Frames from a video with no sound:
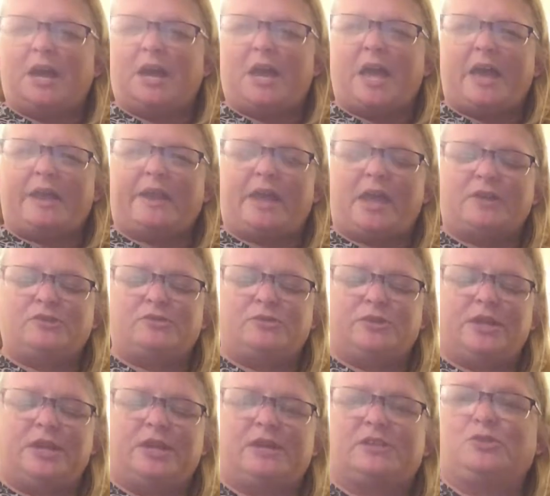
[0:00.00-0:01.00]
I had to do
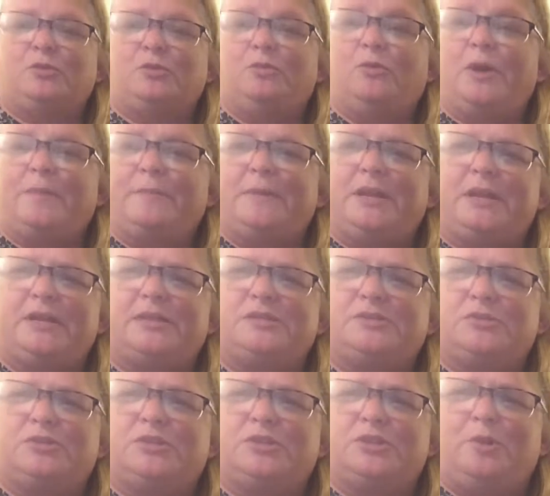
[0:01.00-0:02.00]
an extra 1 minute because
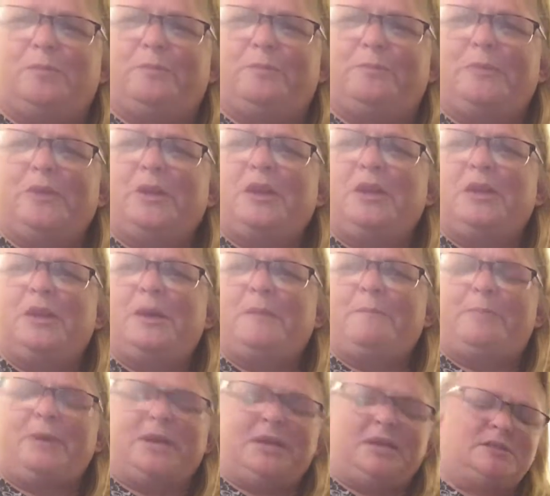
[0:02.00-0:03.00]
there was a little
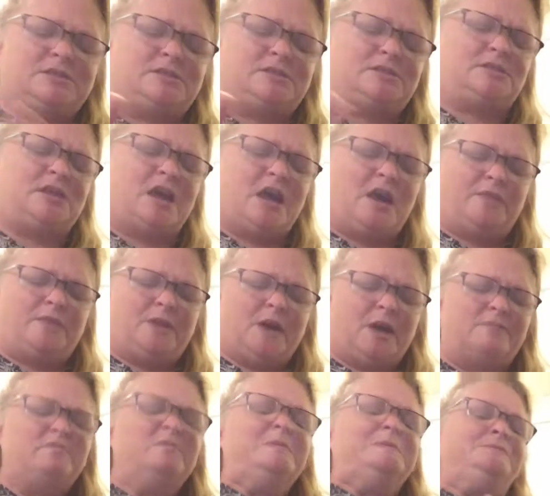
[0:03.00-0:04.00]
pinkness, I
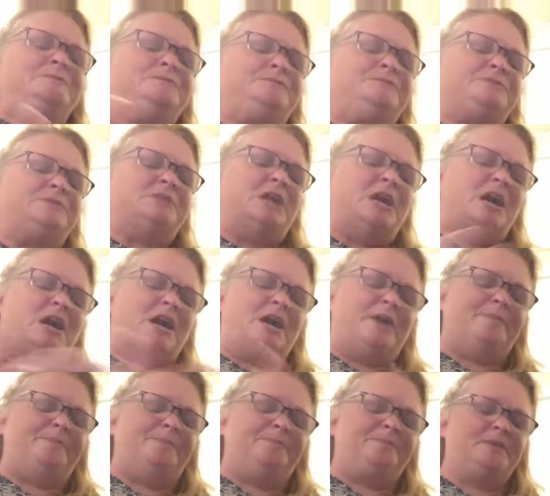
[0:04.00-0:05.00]
thought.
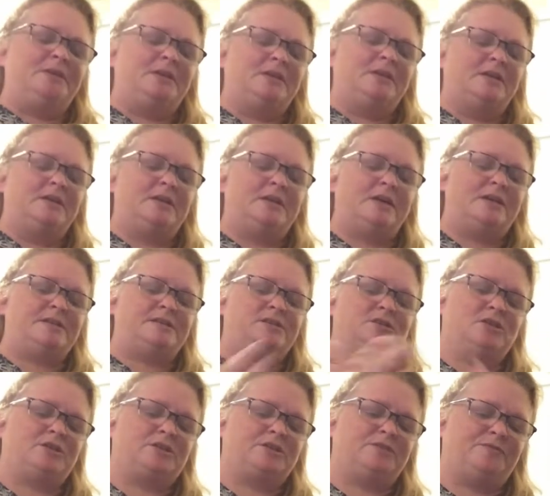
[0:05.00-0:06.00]
I
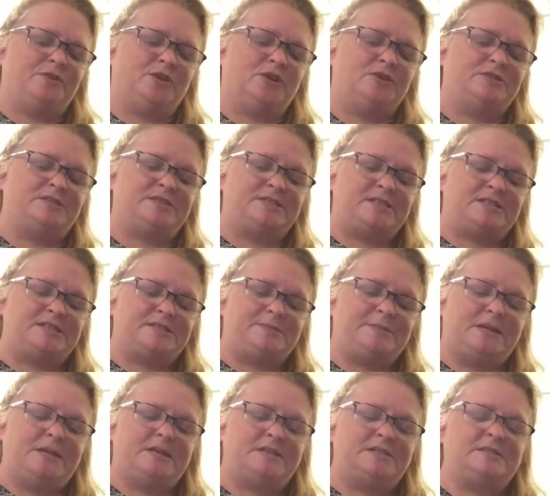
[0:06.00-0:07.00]
cooked it for 6
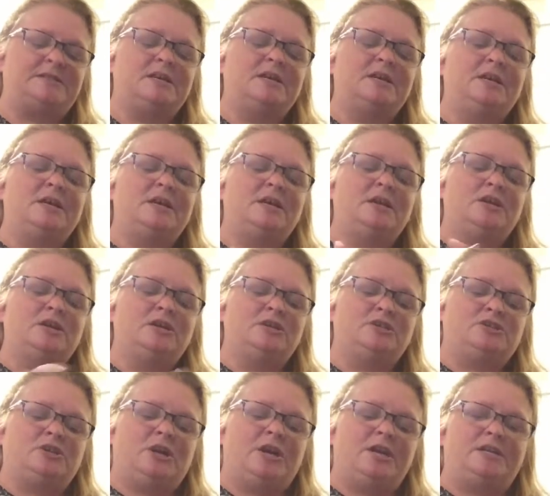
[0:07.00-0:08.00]
minutes,
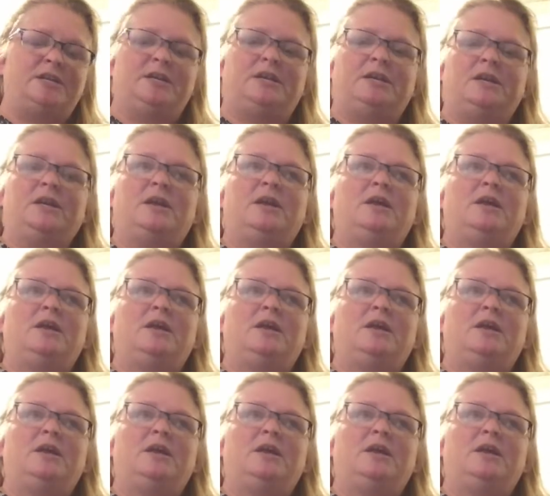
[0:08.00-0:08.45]
drained it,